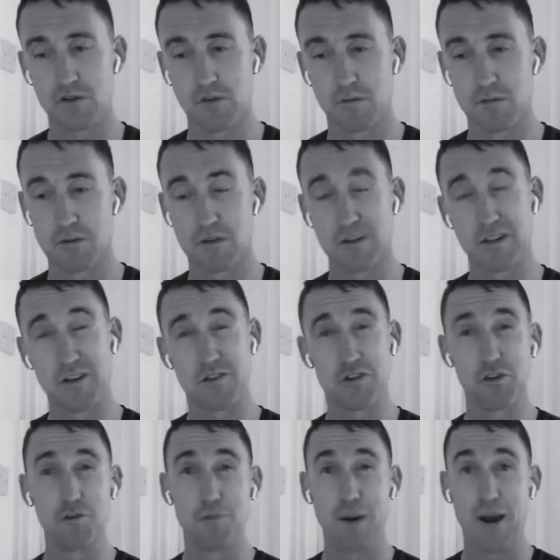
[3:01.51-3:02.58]
jumps, because there are
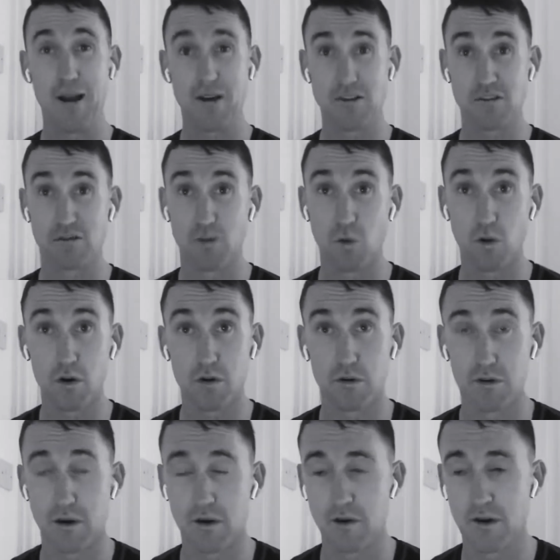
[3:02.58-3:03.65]
two parts of the
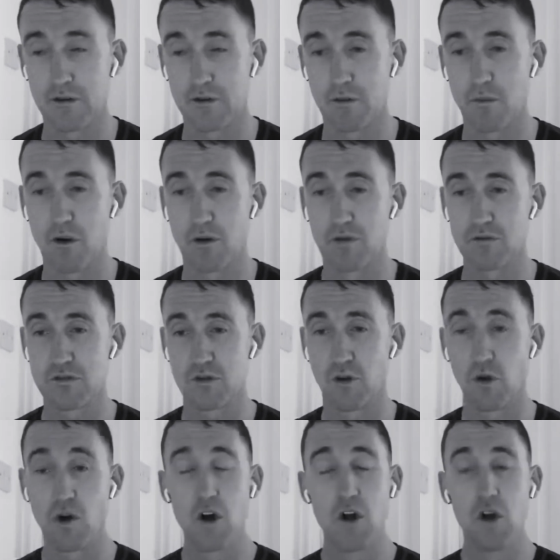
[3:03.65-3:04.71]
workout that are on tomorrow.
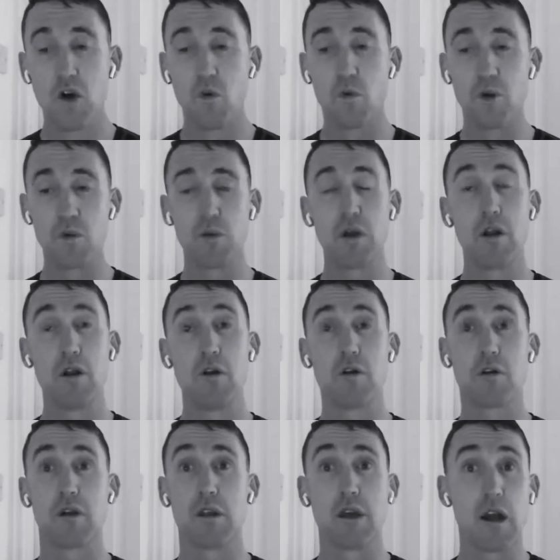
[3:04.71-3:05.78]
So we will
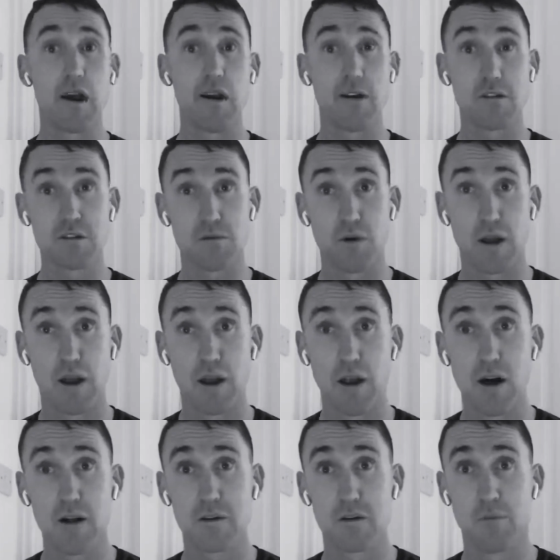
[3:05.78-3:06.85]
look at the air squat a
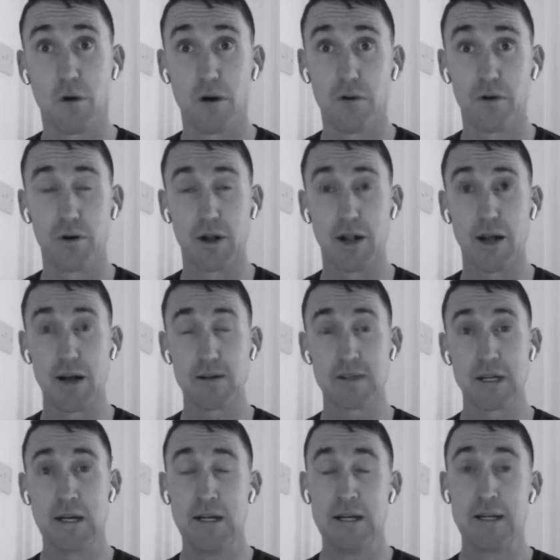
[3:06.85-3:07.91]
lot tomorrow in
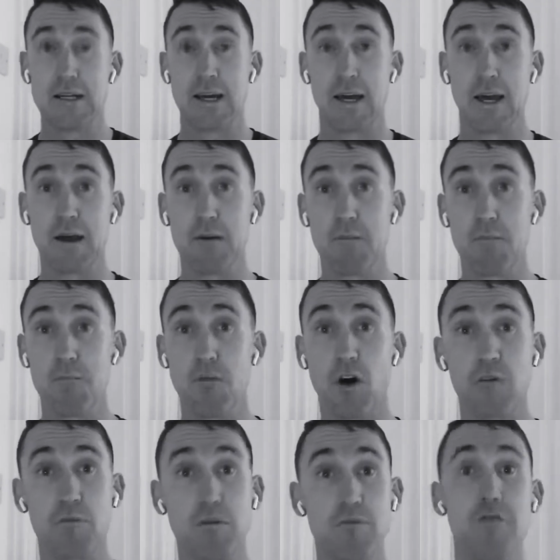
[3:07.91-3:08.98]
class.
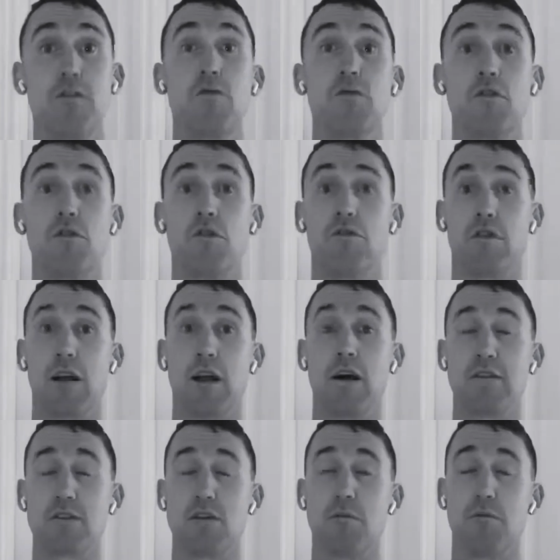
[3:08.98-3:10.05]
I've been viewing it over the
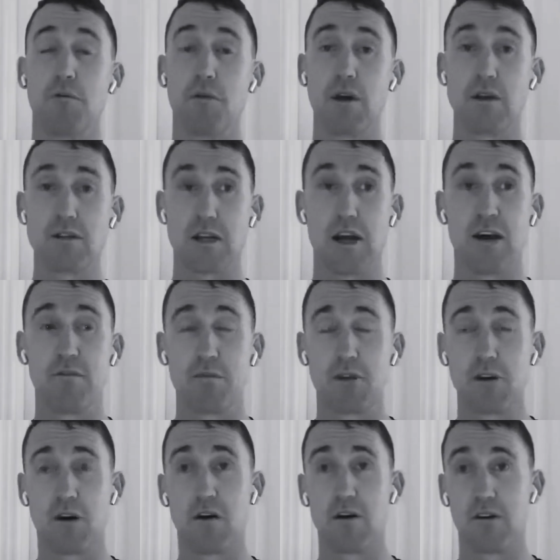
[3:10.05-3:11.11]
last couple of weeks, and I have
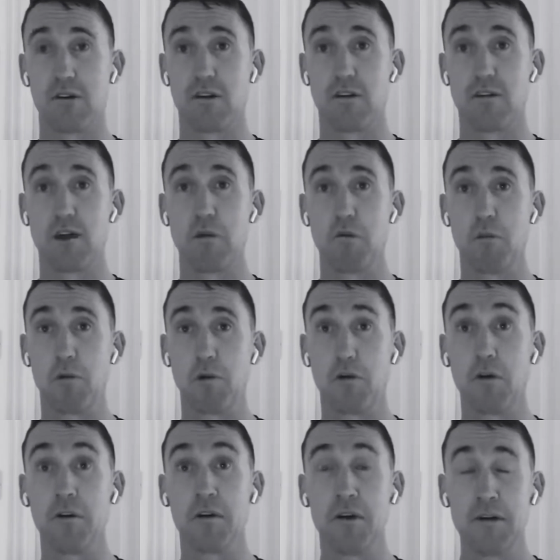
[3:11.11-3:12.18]
been talking to the team about
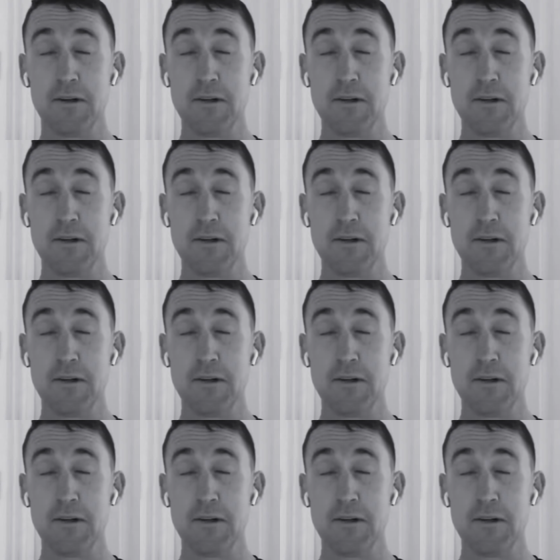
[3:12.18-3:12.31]
it,